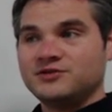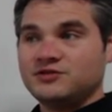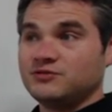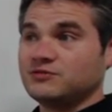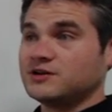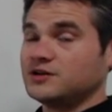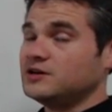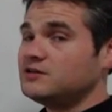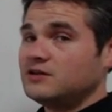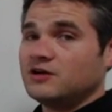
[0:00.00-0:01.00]
You
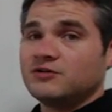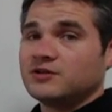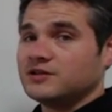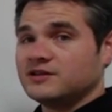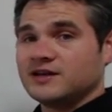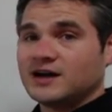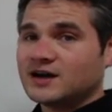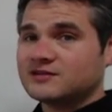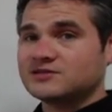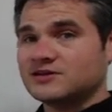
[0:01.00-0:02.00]
could go to the
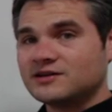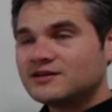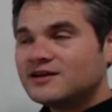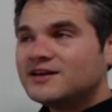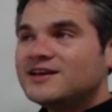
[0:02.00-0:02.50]
doctor.